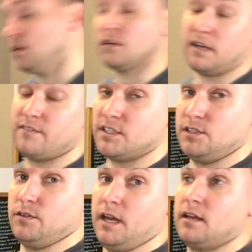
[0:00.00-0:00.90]
you don't have
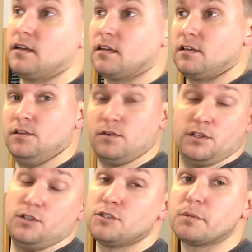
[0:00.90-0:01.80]
to do that. You
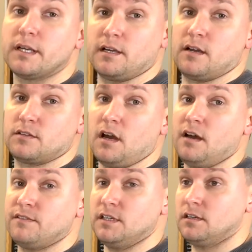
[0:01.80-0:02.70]
could use pre-ground
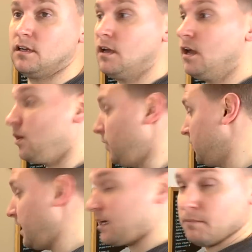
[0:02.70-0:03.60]
coffee.
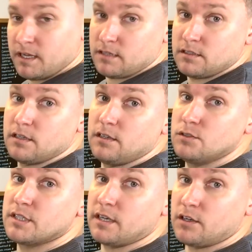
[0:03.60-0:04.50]
We recommend
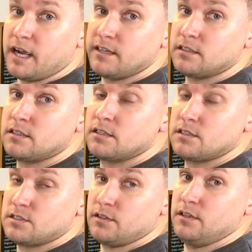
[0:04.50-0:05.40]
using a
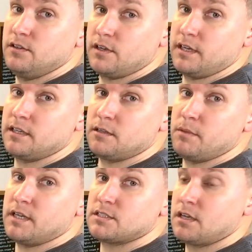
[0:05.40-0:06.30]
grinder so that you can get the
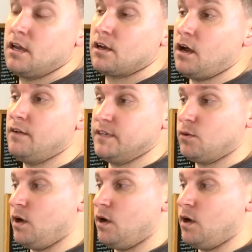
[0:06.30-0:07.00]
best coffee